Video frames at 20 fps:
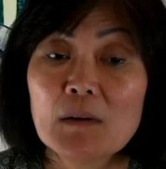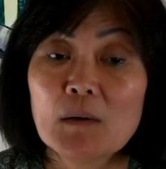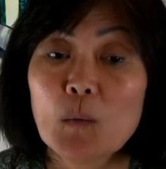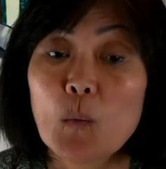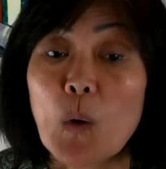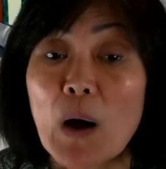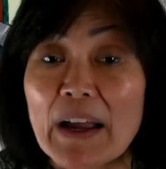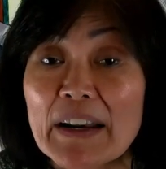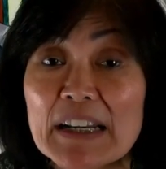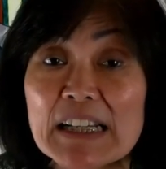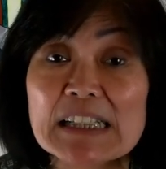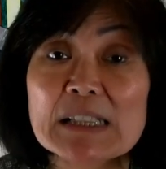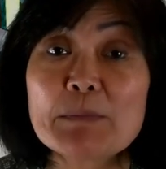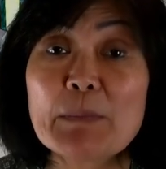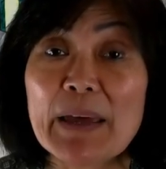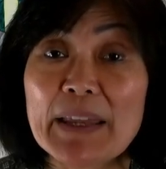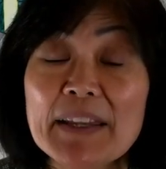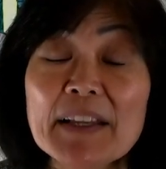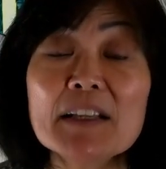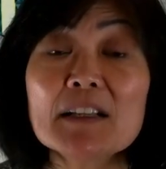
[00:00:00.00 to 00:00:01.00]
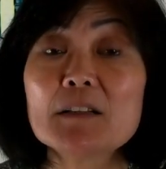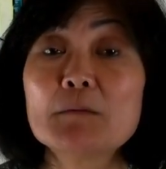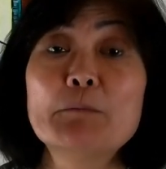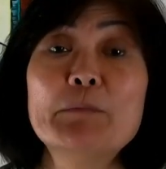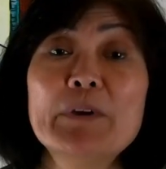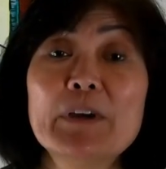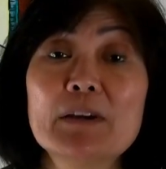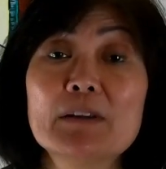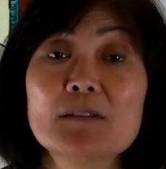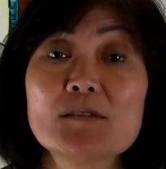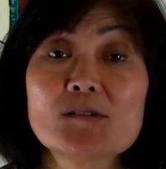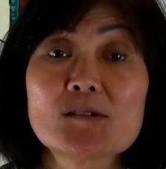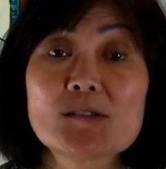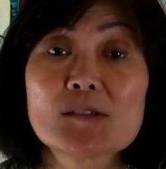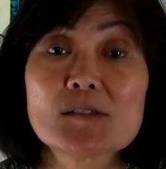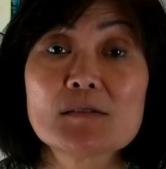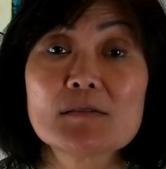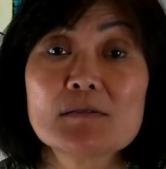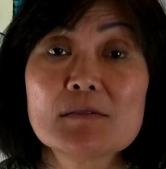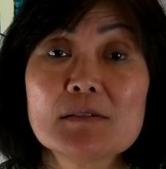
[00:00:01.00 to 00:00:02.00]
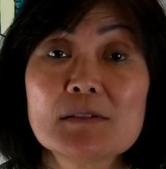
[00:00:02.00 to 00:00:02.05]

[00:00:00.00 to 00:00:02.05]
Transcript: One is medical bills.